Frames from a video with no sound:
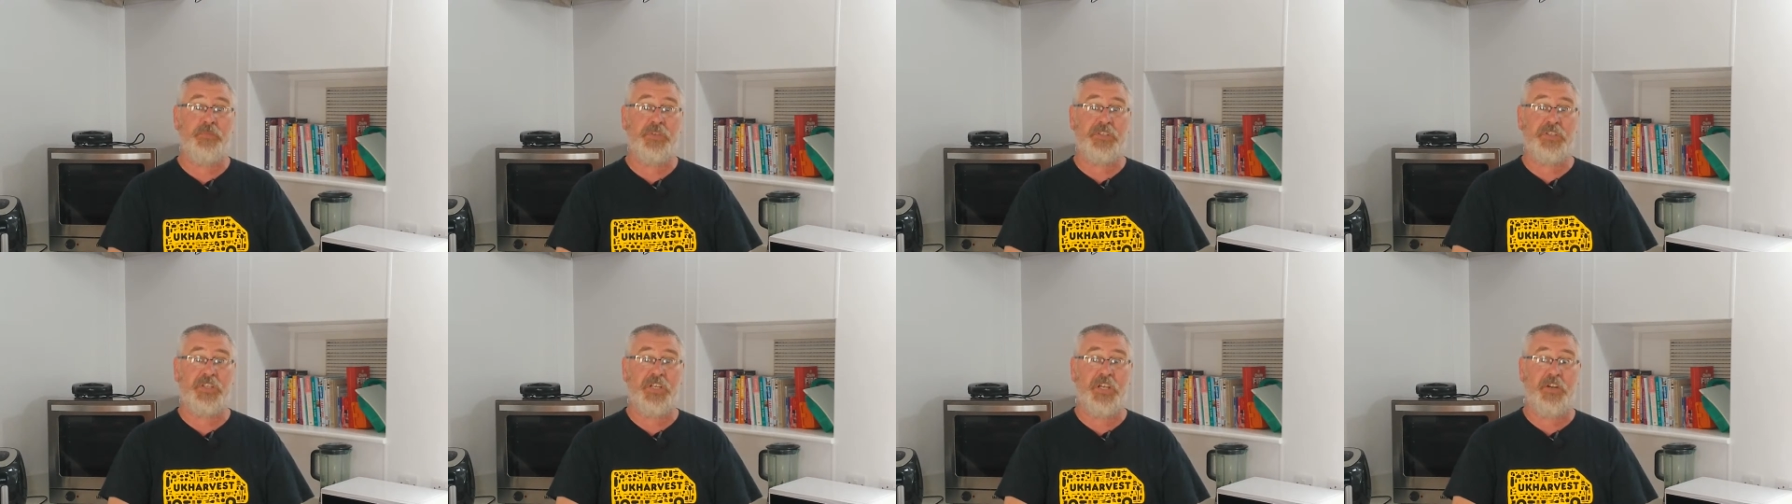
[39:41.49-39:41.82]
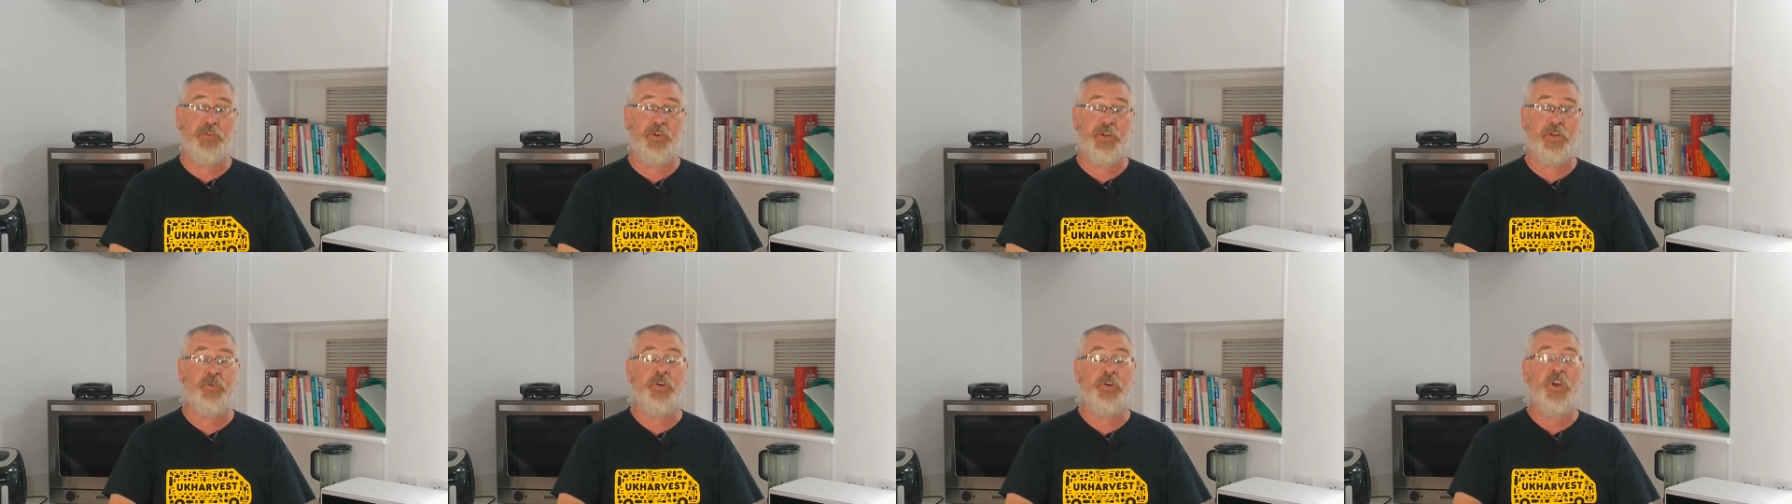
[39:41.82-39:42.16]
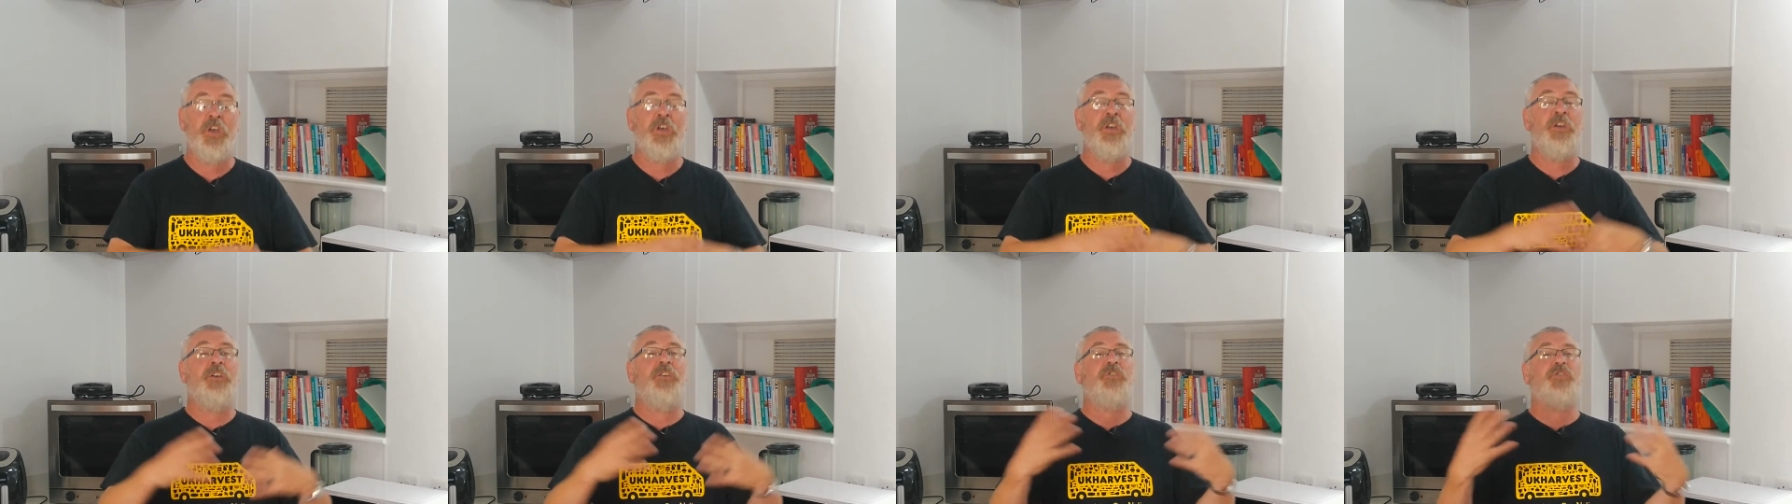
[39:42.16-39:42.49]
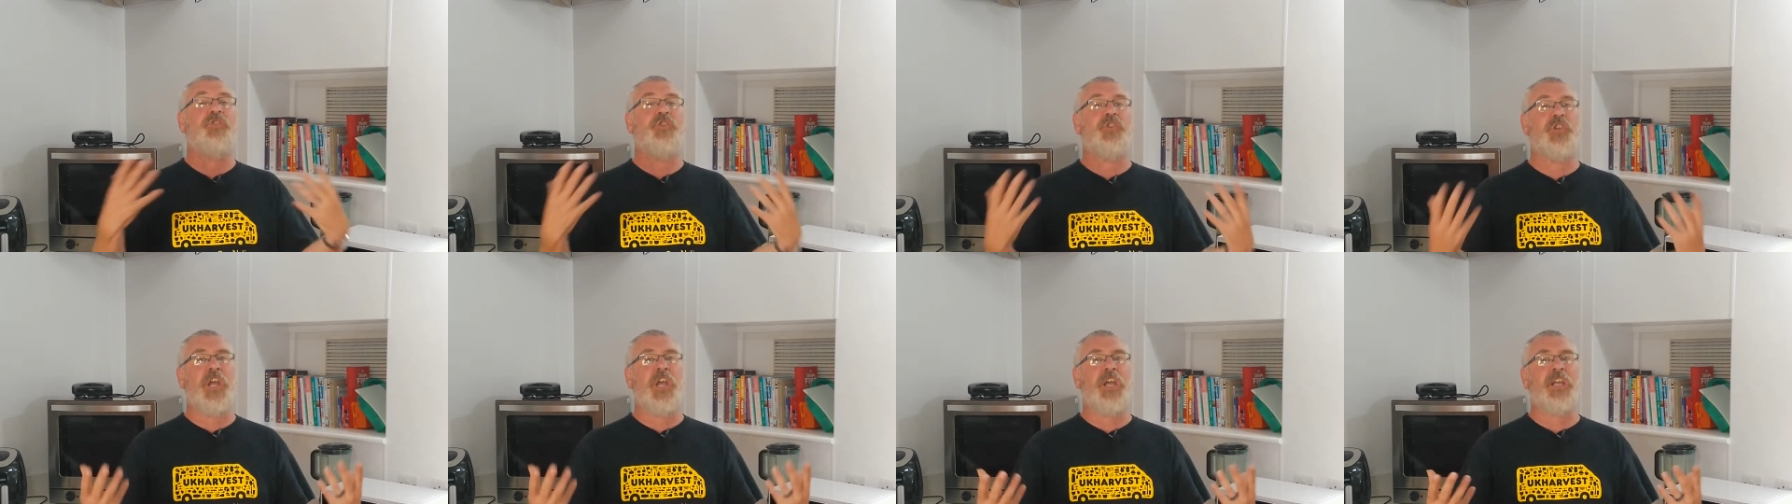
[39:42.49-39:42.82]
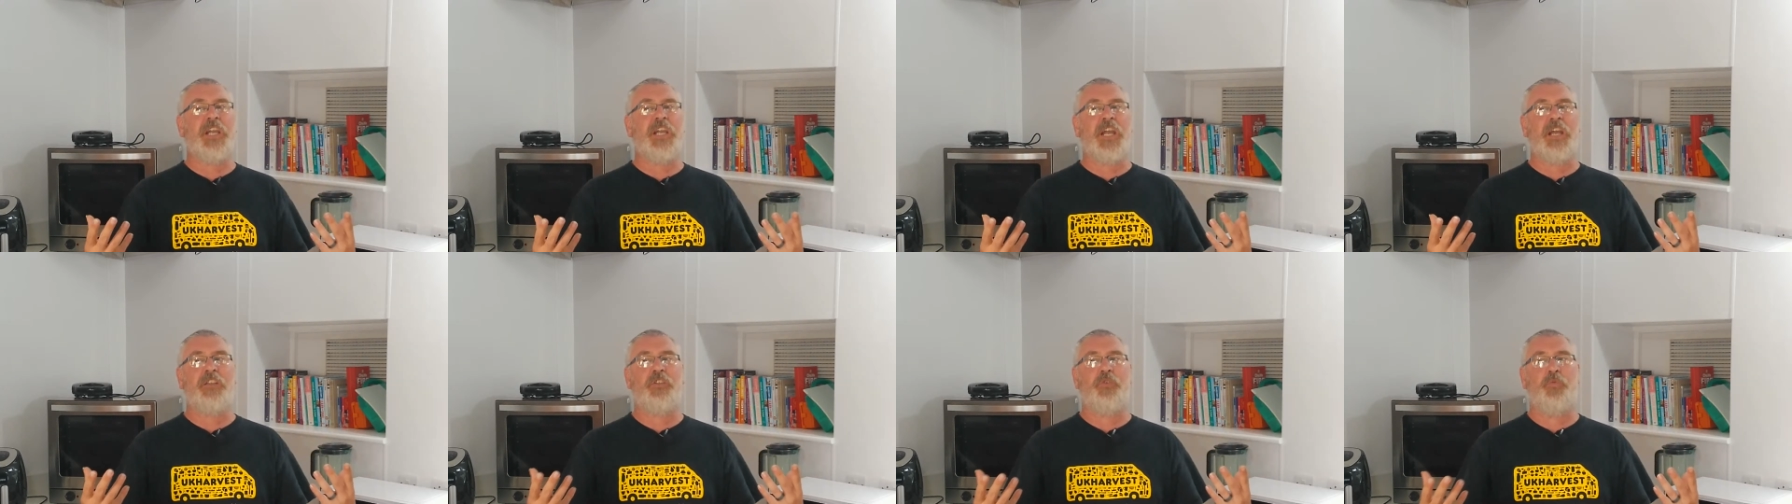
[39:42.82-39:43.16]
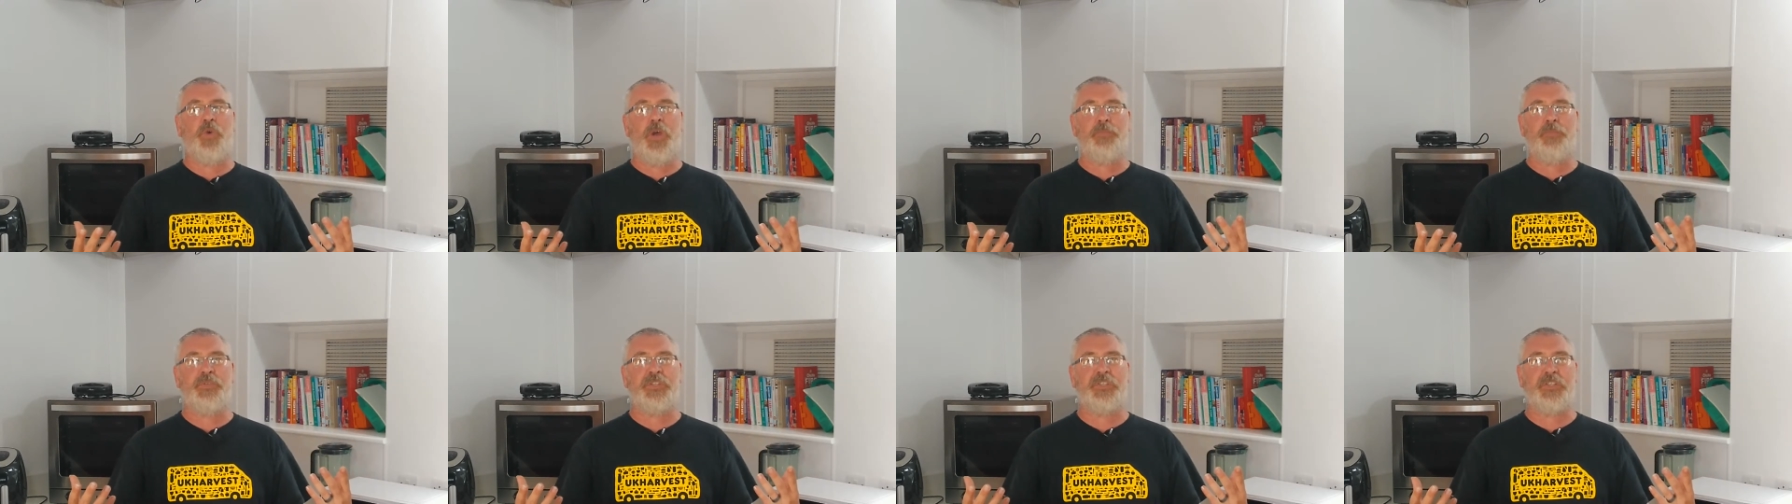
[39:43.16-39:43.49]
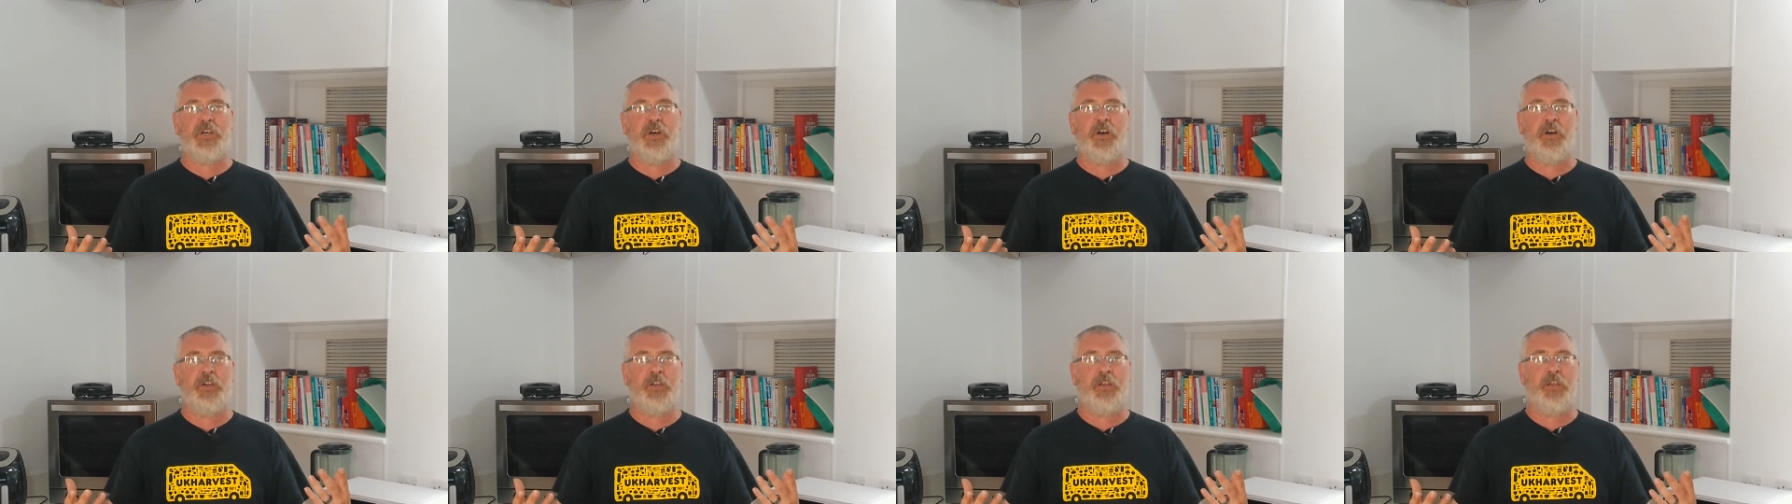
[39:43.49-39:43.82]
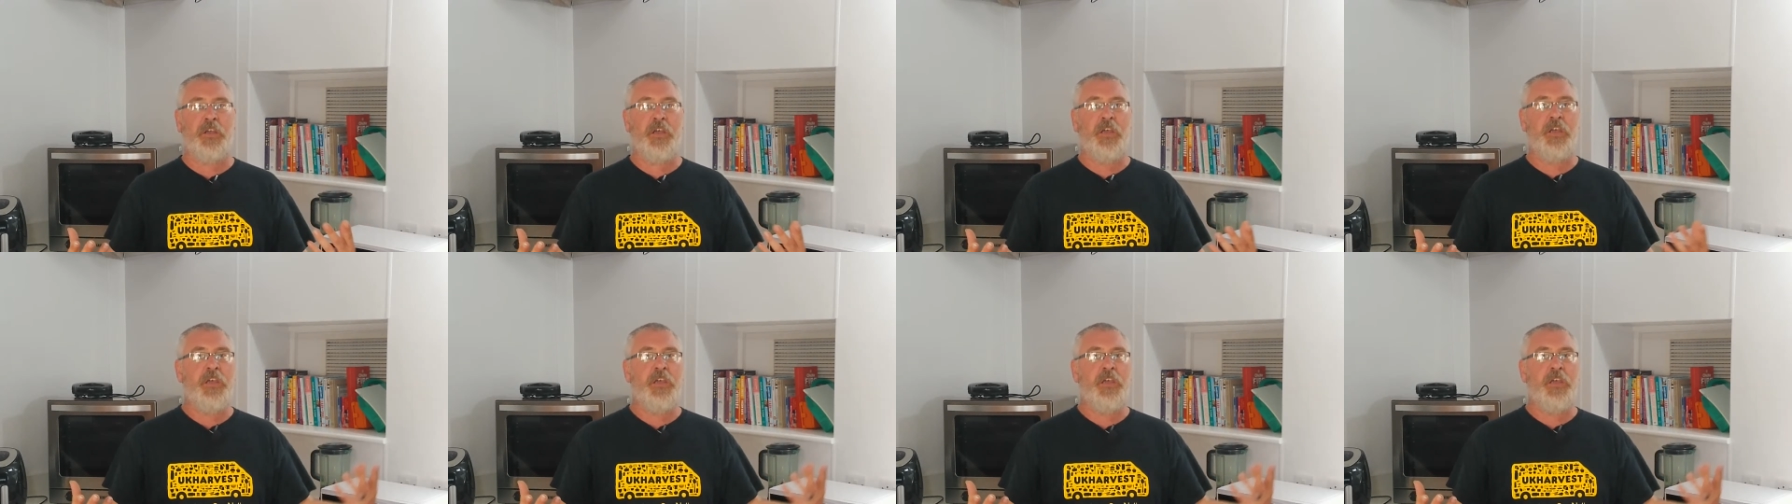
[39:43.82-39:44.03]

material. Check out the website.